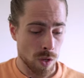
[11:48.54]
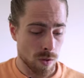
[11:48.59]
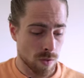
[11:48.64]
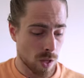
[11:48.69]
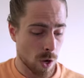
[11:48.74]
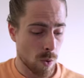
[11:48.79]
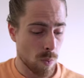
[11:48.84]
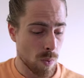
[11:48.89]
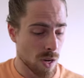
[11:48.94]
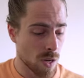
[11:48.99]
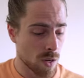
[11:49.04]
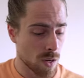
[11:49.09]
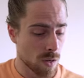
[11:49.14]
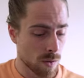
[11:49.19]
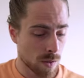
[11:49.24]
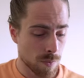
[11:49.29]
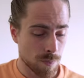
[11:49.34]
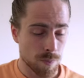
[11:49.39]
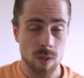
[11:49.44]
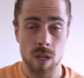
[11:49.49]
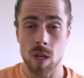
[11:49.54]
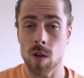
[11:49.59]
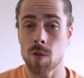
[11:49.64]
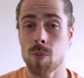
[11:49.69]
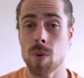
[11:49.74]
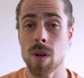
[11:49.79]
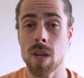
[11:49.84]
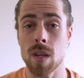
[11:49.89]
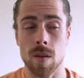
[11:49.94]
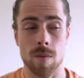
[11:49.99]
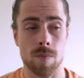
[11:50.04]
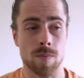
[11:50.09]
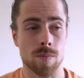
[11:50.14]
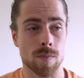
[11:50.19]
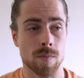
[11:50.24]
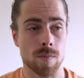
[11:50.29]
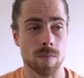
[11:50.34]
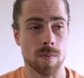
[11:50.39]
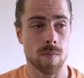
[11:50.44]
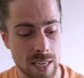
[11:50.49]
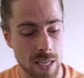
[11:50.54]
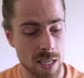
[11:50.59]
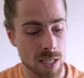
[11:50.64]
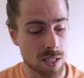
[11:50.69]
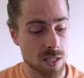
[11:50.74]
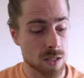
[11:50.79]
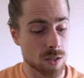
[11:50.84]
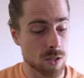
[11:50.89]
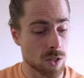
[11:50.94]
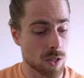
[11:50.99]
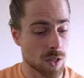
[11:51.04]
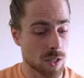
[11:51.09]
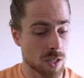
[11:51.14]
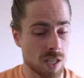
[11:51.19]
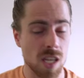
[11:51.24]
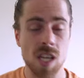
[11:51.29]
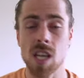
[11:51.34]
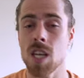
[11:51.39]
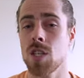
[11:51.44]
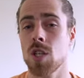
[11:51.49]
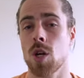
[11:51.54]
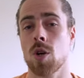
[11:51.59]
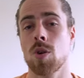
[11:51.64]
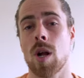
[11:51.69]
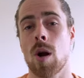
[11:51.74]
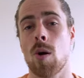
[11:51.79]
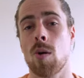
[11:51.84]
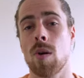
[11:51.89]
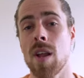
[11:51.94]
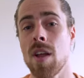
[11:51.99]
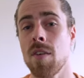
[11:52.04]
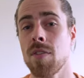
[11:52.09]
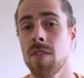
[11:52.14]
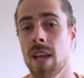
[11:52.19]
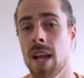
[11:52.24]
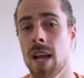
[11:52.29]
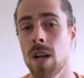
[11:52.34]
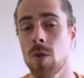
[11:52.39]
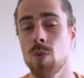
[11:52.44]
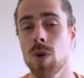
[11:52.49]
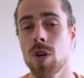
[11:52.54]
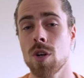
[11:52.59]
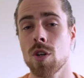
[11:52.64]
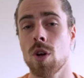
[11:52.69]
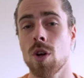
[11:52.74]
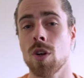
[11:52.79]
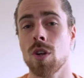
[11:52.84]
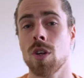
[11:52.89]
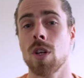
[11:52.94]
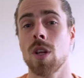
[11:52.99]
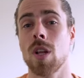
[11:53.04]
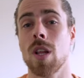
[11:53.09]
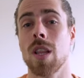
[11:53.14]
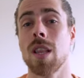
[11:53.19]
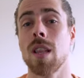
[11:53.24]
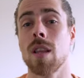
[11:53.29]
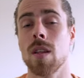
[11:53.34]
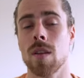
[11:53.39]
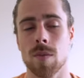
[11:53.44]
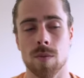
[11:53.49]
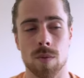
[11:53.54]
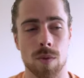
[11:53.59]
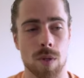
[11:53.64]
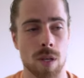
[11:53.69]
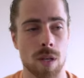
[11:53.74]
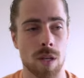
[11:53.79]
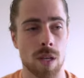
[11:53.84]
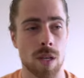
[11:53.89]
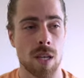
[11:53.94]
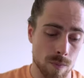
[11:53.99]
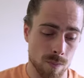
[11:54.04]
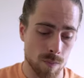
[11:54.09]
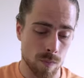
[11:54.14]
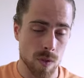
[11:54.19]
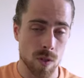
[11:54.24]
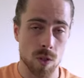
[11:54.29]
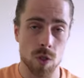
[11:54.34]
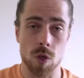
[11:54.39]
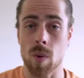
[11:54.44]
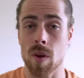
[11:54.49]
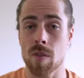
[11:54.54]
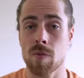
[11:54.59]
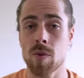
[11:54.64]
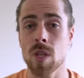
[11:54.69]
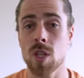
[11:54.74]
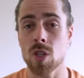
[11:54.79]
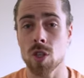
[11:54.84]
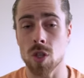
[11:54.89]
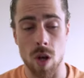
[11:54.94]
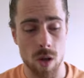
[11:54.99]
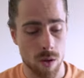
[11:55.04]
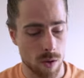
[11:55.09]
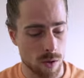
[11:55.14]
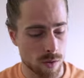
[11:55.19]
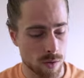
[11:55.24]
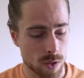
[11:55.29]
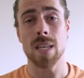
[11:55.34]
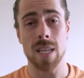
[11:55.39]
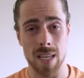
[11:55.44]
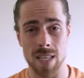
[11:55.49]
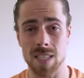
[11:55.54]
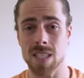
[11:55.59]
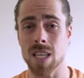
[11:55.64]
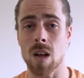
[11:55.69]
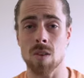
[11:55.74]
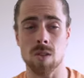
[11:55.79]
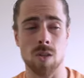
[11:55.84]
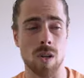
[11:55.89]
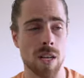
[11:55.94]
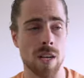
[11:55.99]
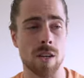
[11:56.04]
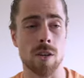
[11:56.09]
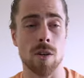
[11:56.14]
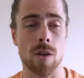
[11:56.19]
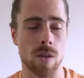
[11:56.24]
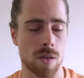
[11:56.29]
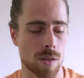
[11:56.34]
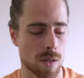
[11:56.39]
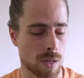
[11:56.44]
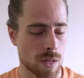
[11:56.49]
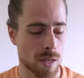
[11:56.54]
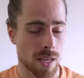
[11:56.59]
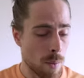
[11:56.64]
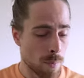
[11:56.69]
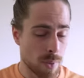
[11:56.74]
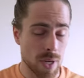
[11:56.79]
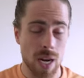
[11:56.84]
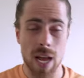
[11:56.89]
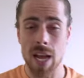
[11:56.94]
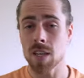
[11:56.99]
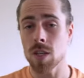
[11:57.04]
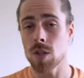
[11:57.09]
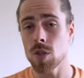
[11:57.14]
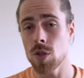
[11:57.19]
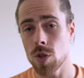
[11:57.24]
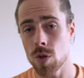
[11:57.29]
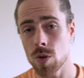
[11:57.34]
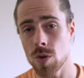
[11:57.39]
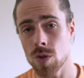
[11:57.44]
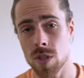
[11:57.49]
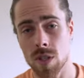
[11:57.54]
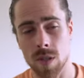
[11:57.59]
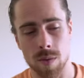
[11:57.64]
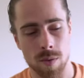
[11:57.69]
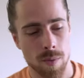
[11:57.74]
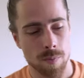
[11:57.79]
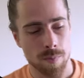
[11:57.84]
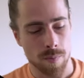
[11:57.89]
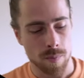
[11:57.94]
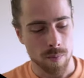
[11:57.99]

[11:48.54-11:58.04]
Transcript: then we, if we is the keys on our left hand, we're gonna, so if we, so, sounds a letter, but I can use, the,